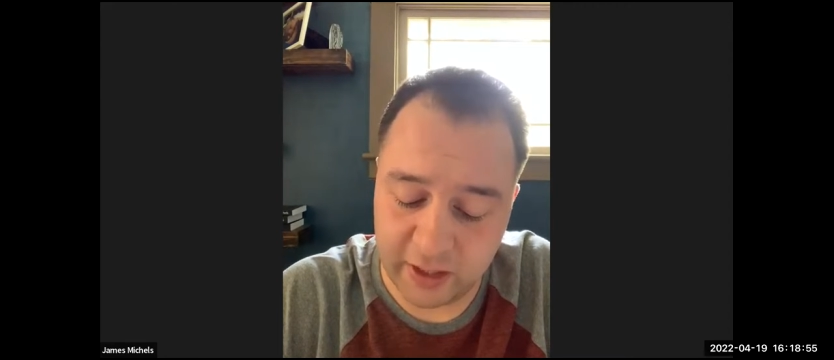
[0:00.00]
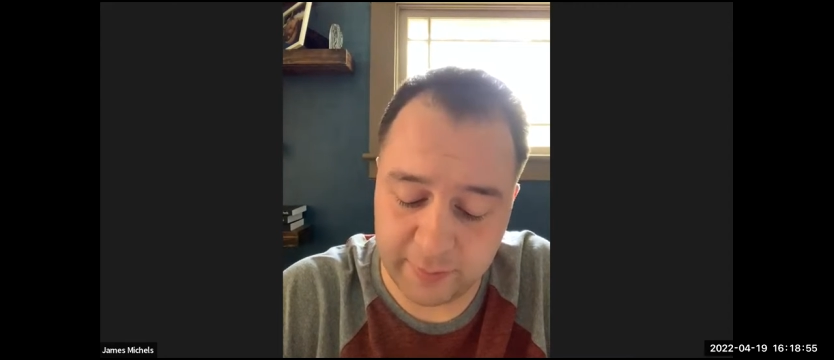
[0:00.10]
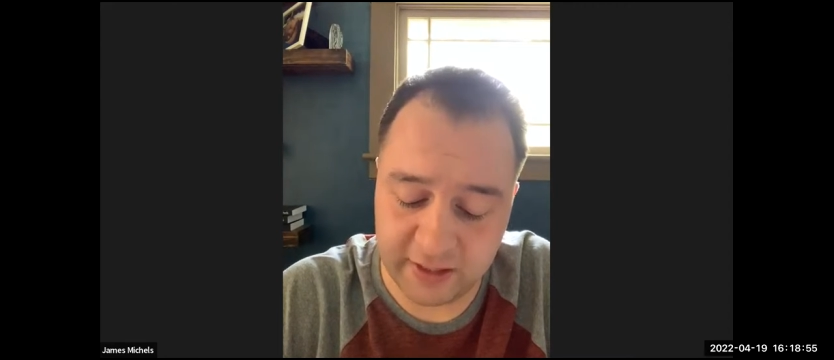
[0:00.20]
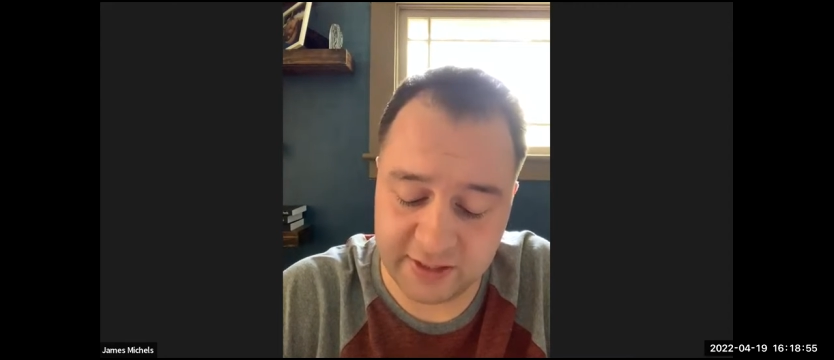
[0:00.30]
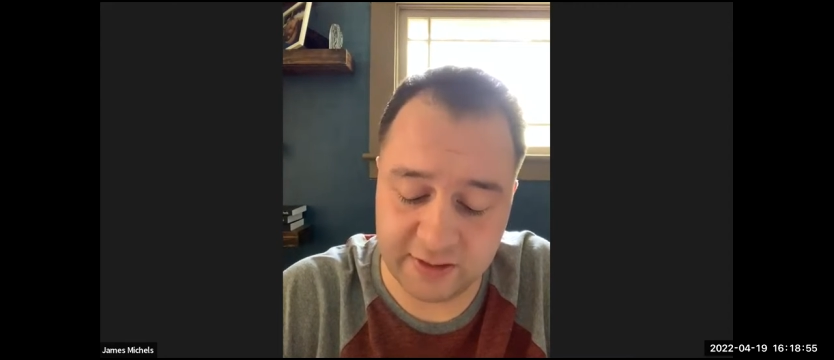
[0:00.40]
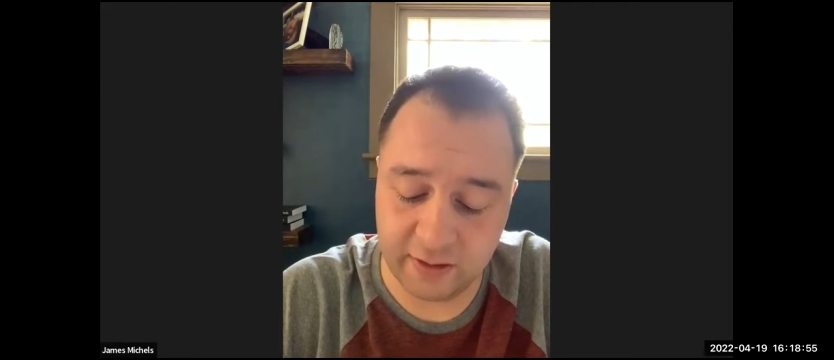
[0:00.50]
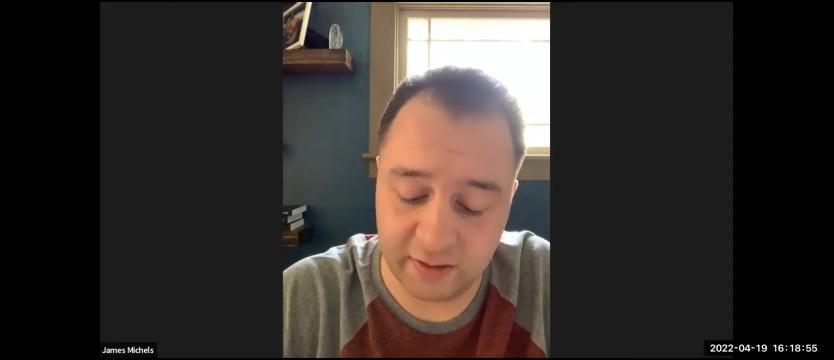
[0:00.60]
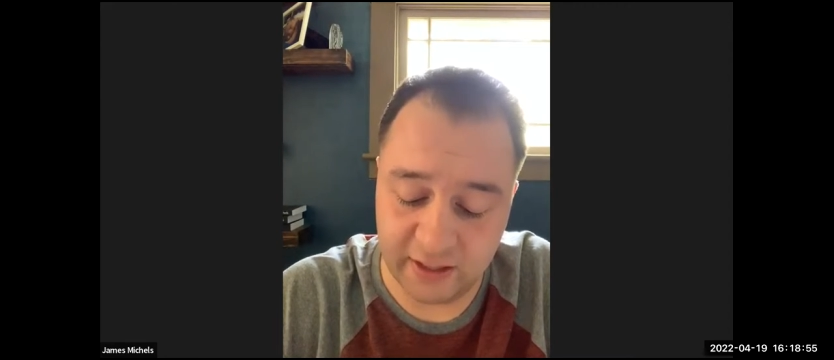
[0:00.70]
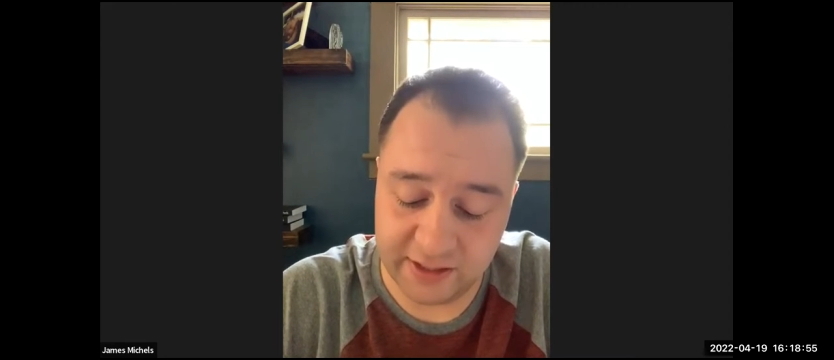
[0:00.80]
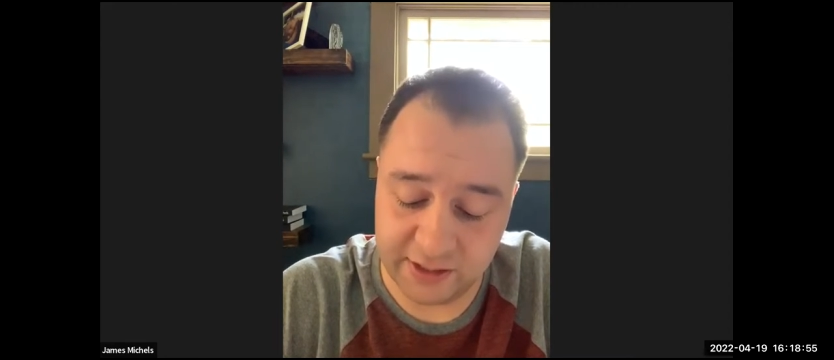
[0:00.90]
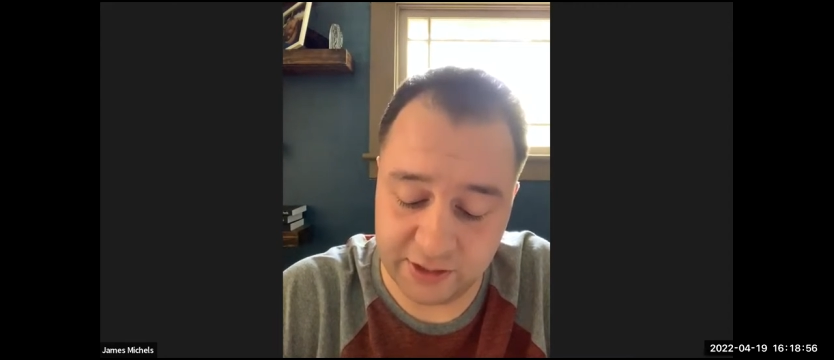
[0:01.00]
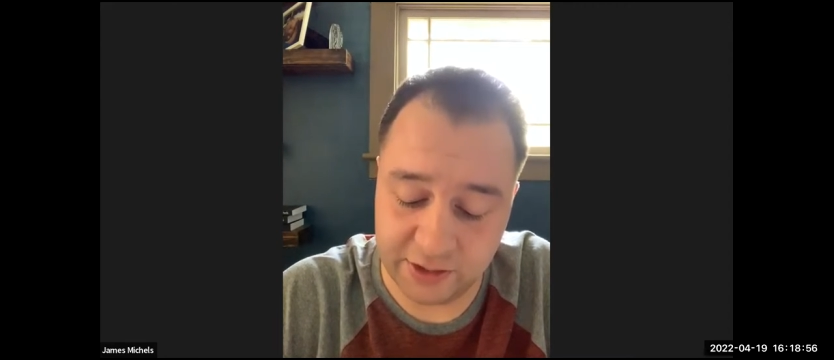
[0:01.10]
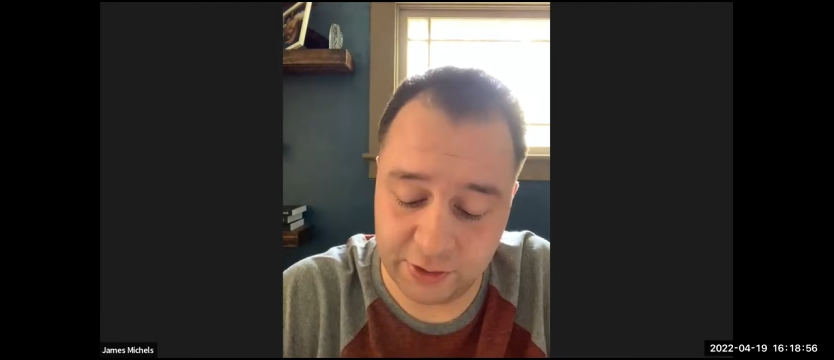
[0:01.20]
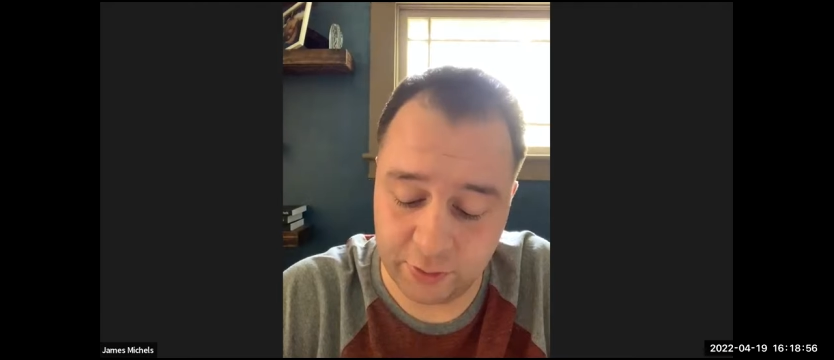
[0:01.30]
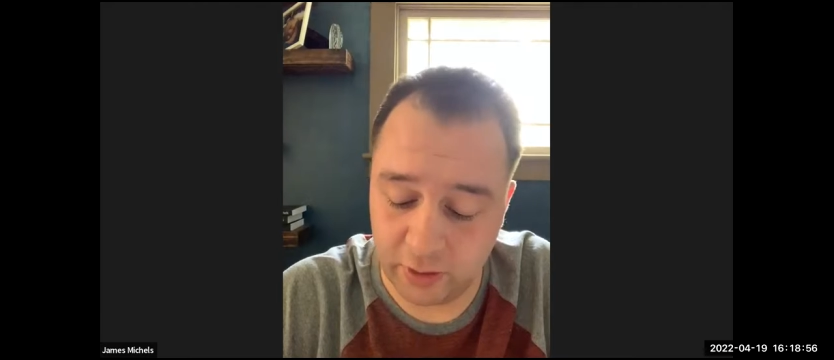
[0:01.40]
Ray-Ban
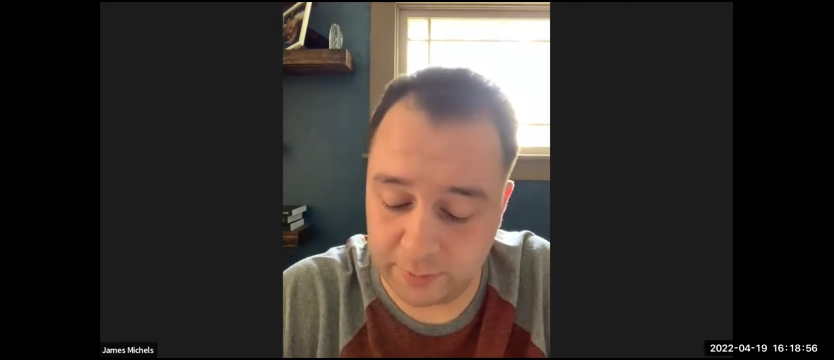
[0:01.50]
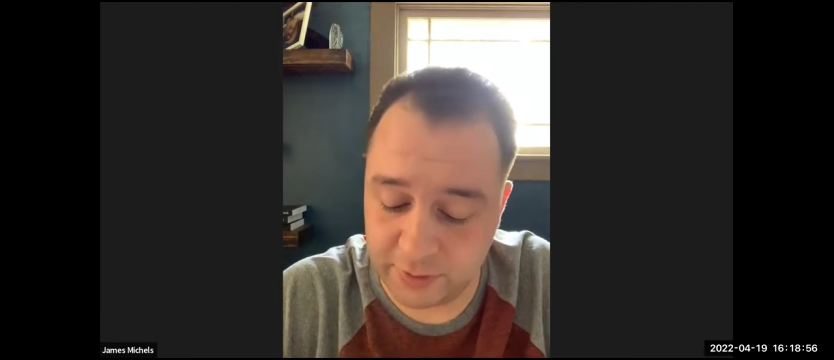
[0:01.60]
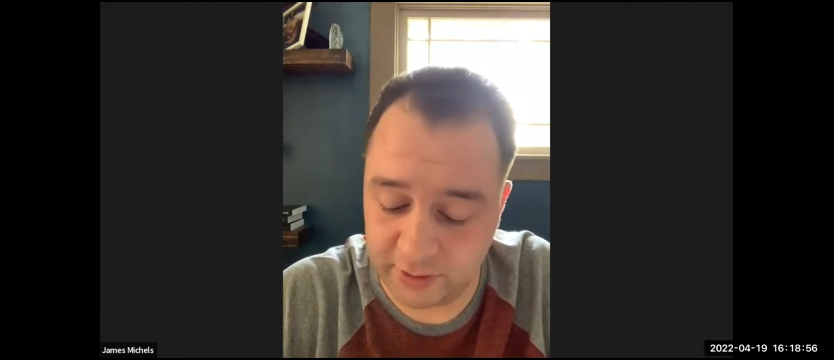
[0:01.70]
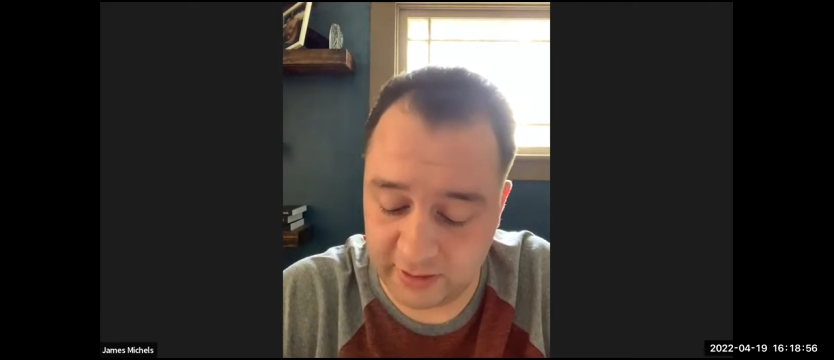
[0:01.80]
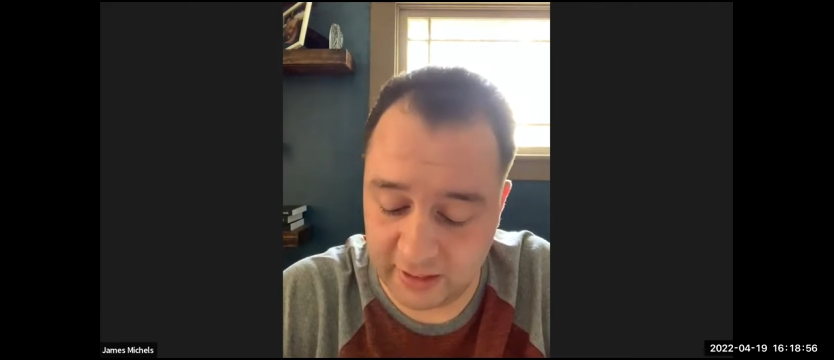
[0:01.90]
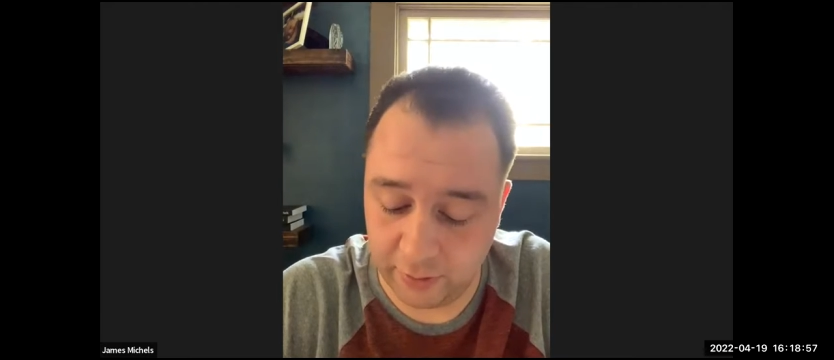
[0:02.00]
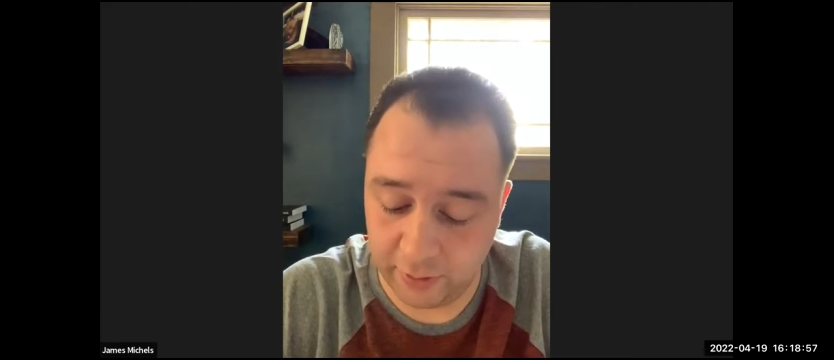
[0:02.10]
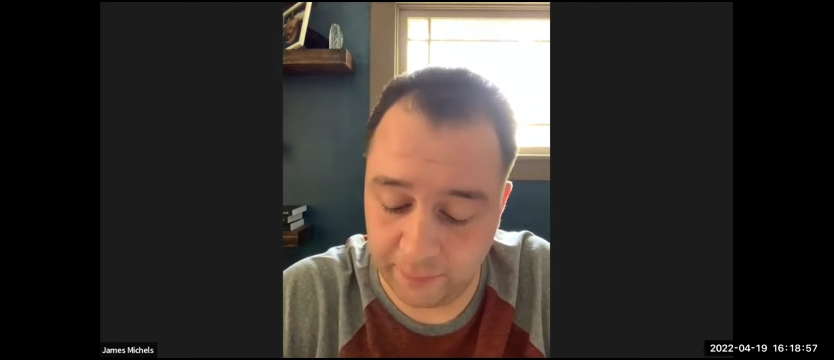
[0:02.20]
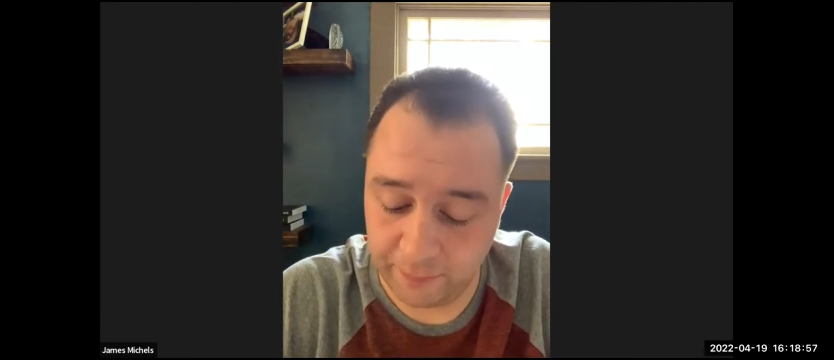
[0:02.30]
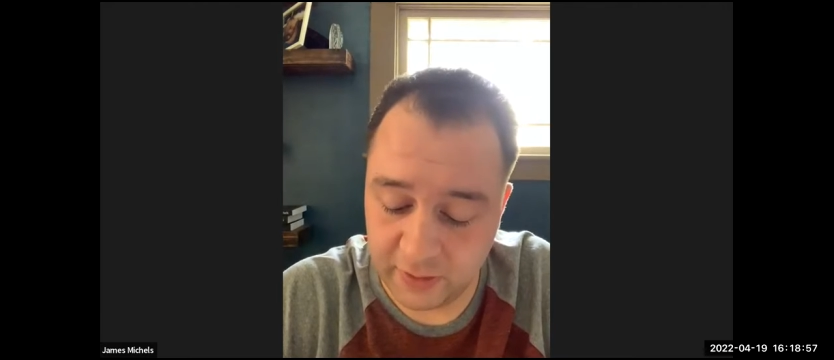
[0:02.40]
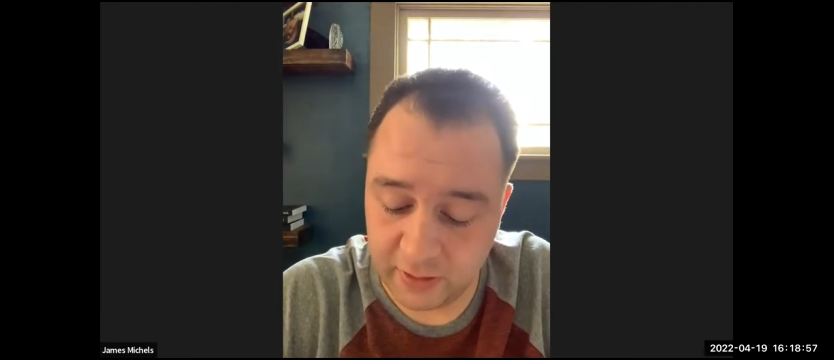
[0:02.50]
sunglasses stroll up to the counter.